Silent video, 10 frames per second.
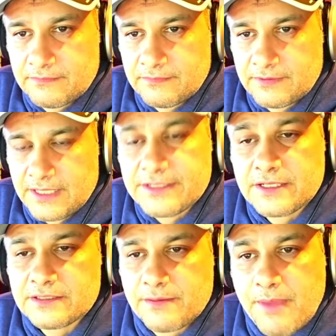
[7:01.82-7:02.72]
It
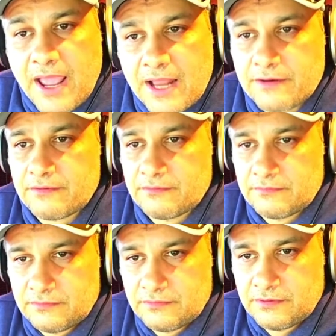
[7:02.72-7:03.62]
doesn't matter.
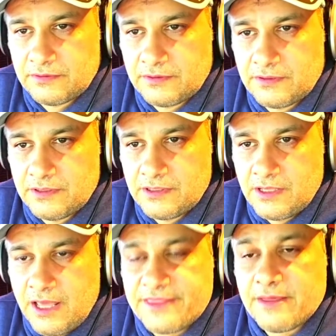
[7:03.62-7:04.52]

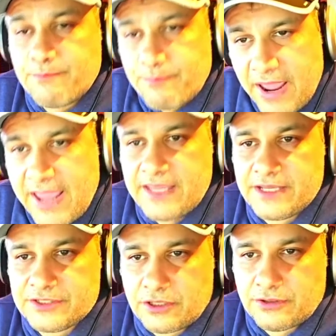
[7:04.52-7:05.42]
The bank
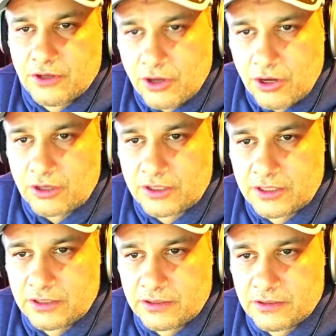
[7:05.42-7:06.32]
is on the hook.
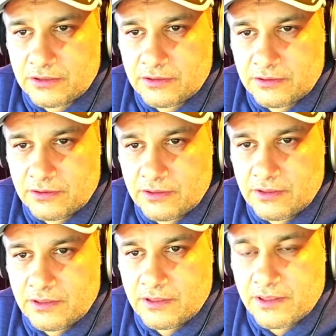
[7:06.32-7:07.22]

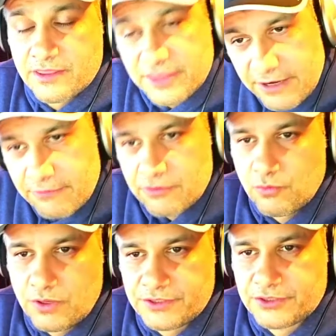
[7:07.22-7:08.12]
They're the
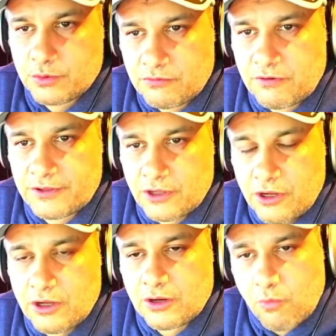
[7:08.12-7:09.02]
ones who are on the
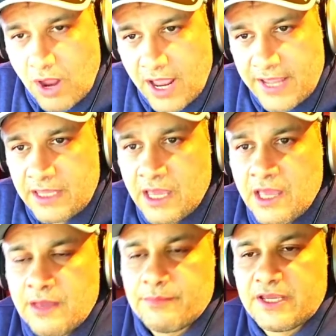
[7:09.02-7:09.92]
hook. Why?
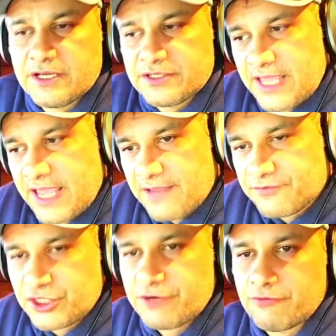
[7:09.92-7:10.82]
Because they have
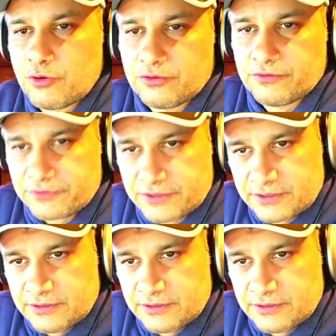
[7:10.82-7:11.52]
shareholders.